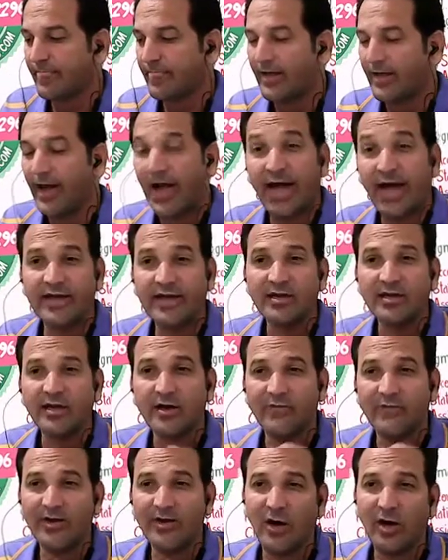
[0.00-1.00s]
and
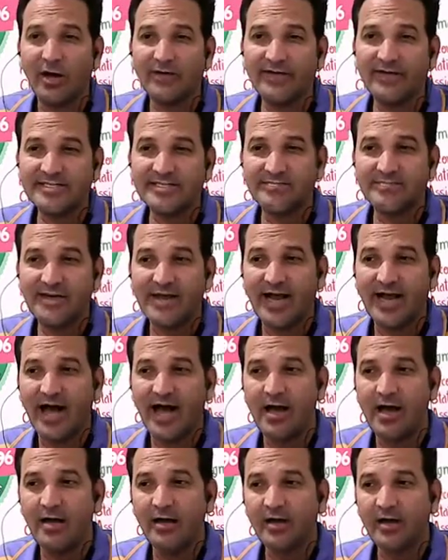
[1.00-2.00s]
will always make
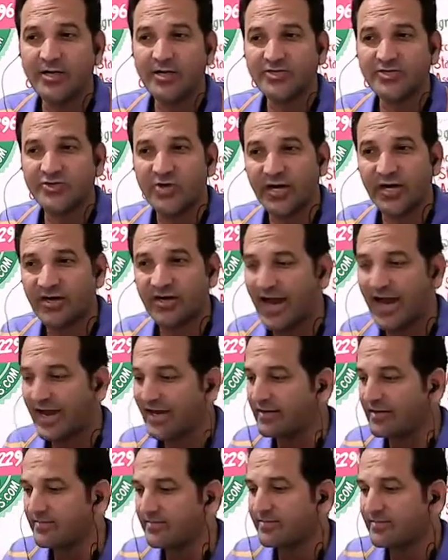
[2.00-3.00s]
a straight
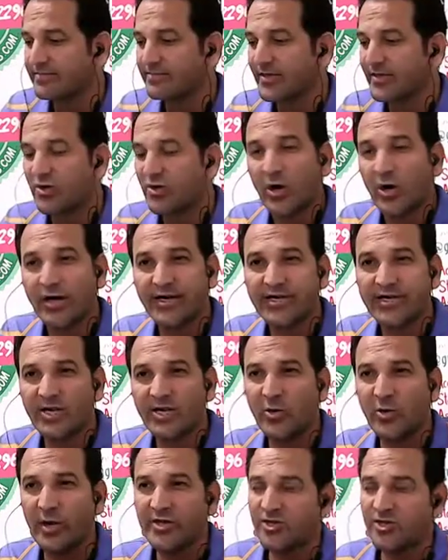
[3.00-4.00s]
line. Quadratic
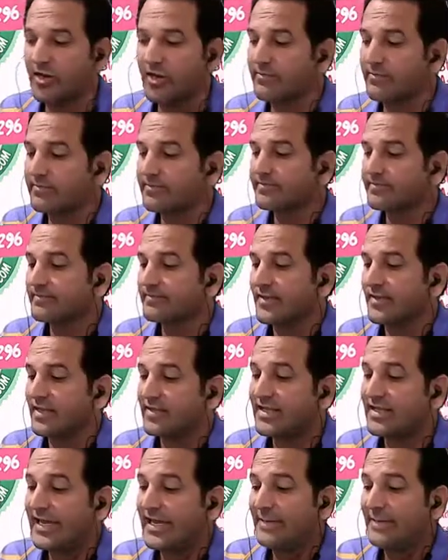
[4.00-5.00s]
equation,
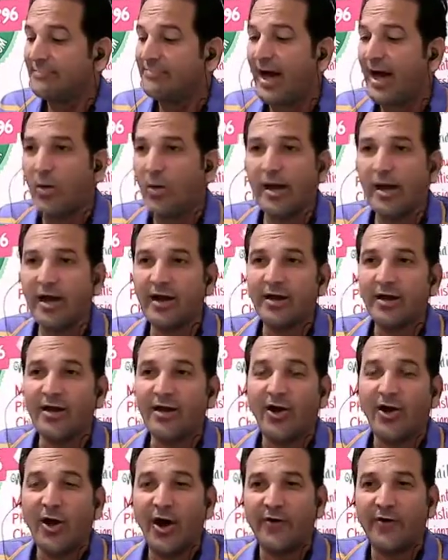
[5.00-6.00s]
the power
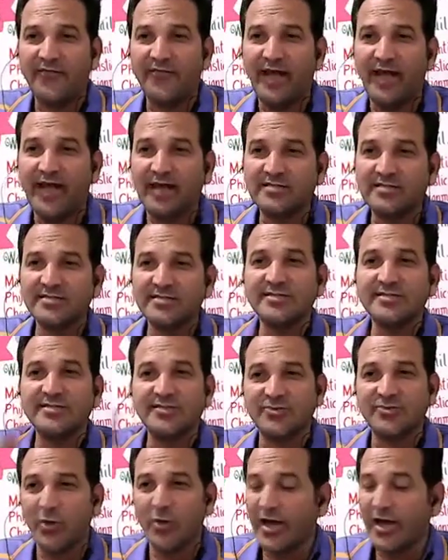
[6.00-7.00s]
of x is
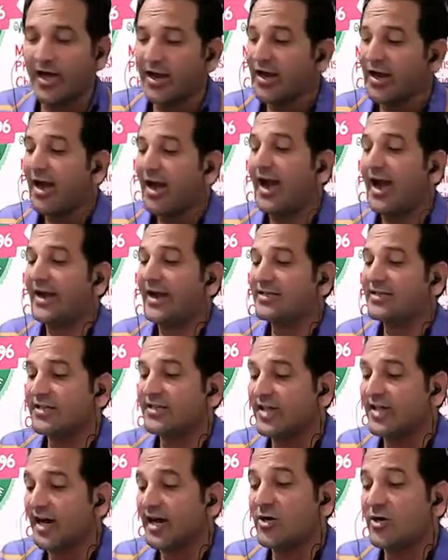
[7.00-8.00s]
square, and the
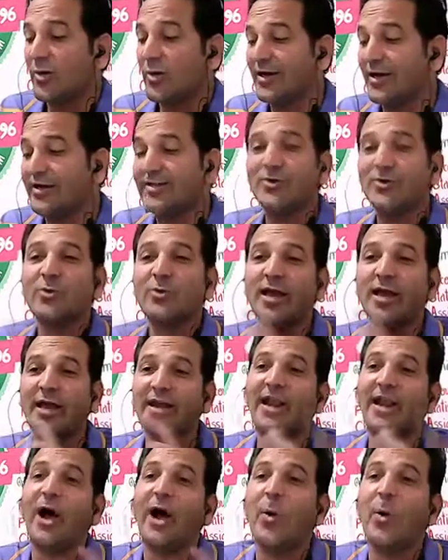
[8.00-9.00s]
third one you can
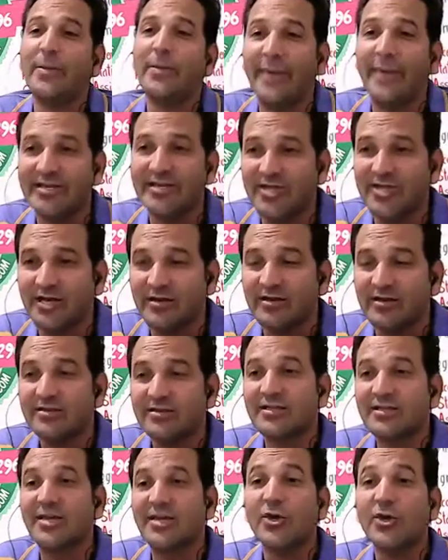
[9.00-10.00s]
now imagine,
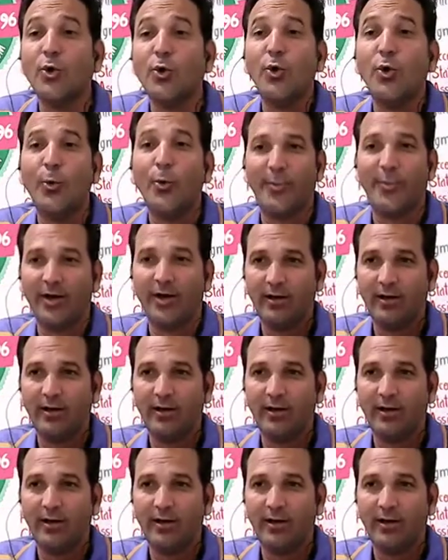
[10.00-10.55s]
the cube.